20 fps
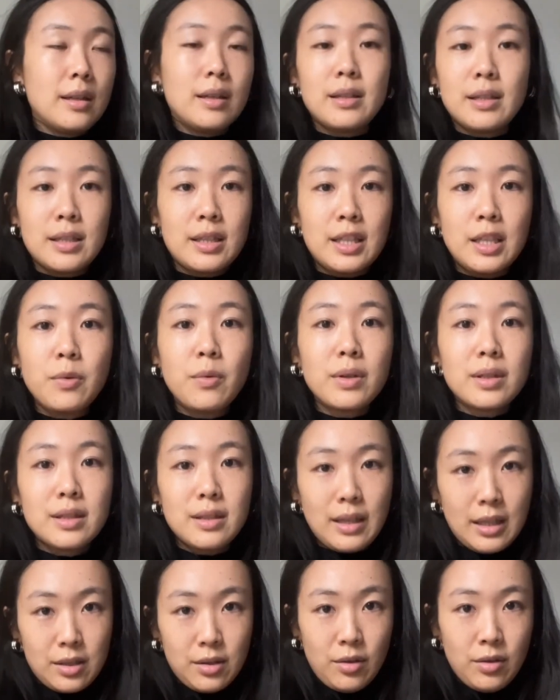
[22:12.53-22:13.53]
See what
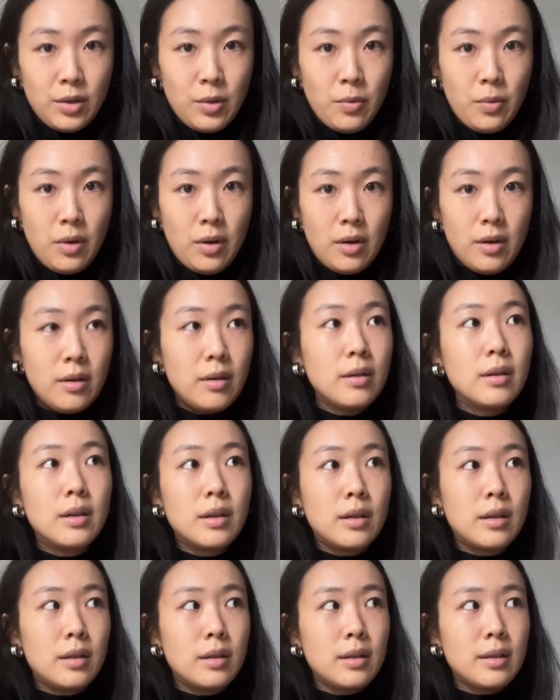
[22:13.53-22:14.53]
sticks on the wall,
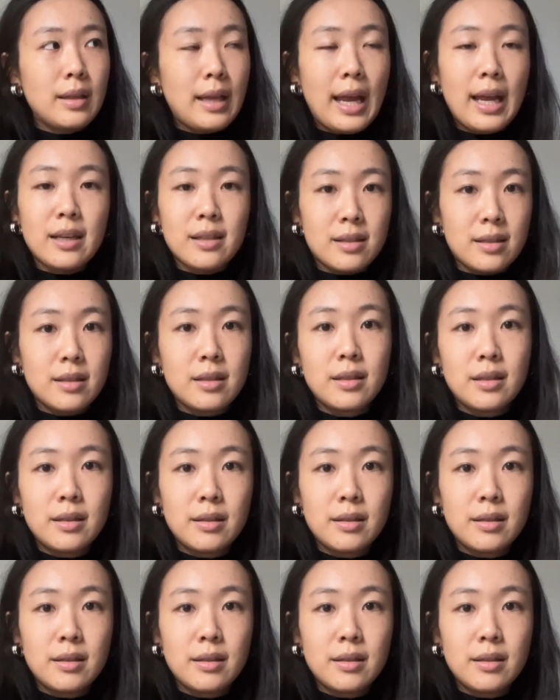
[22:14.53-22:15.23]
test